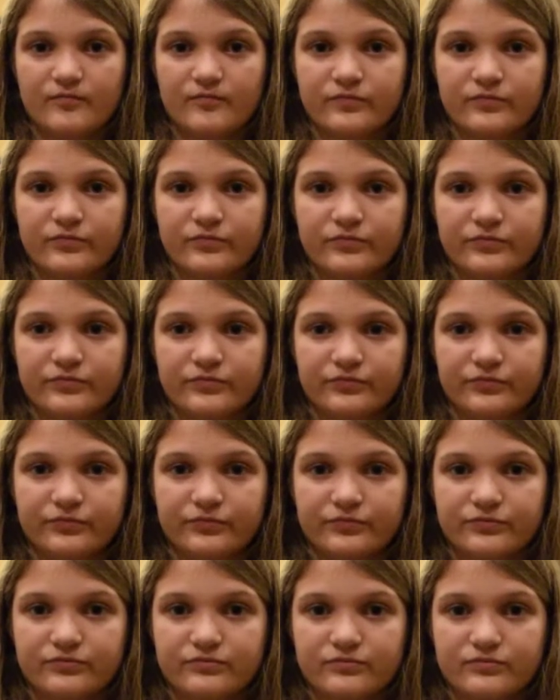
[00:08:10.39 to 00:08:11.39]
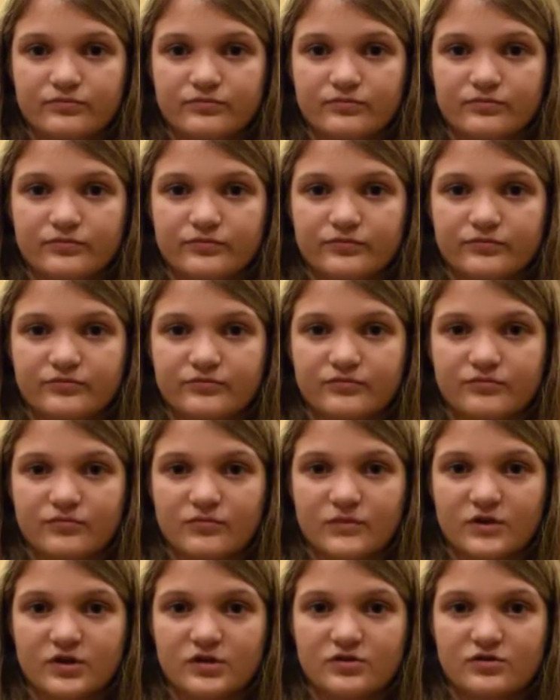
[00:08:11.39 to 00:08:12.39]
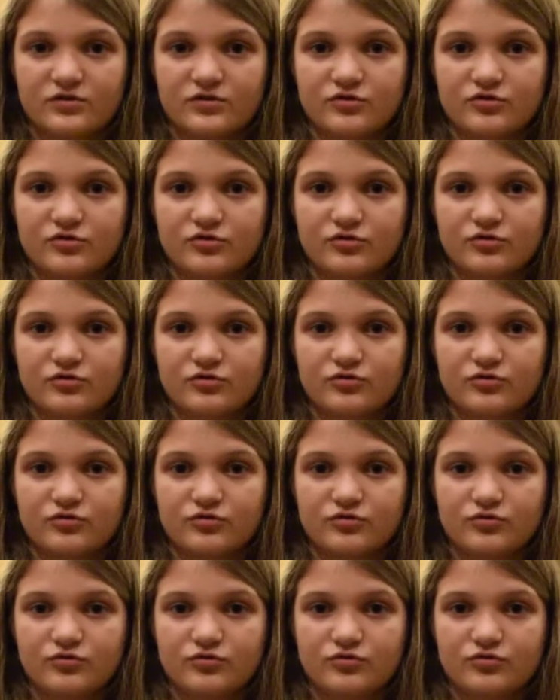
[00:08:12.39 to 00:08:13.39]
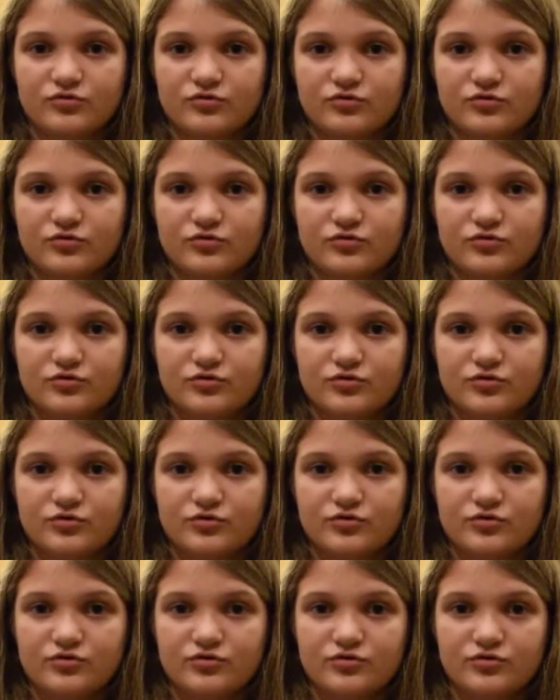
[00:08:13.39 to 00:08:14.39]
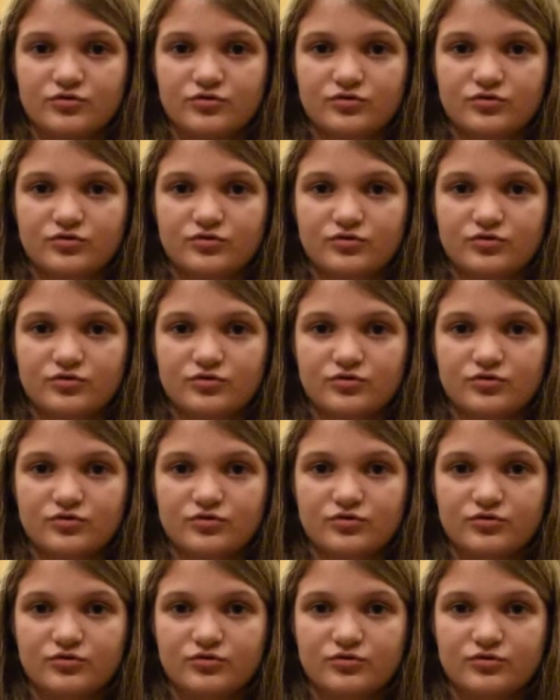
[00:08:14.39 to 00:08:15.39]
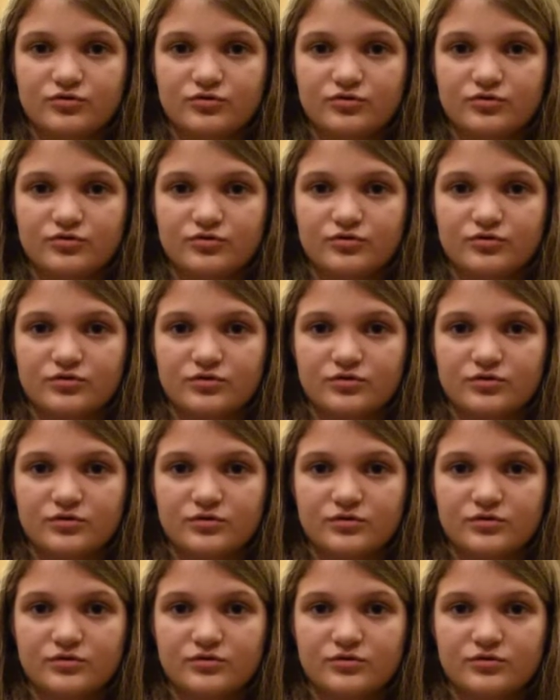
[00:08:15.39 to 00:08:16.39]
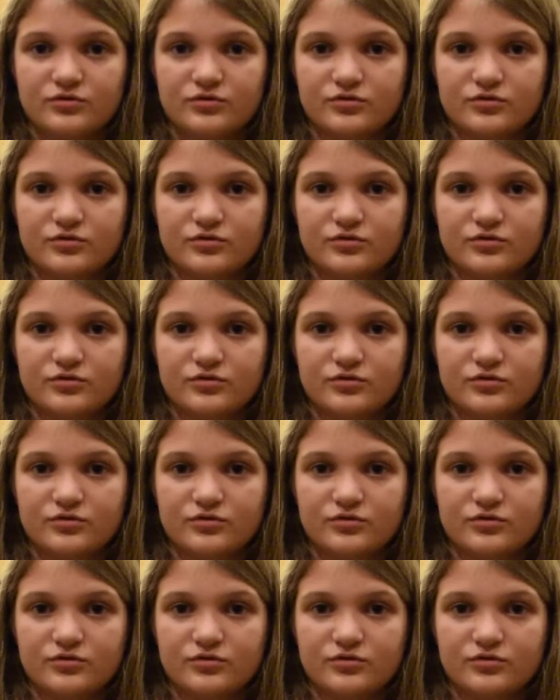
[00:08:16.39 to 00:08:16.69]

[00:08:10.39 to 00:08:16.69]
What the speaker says: (silence)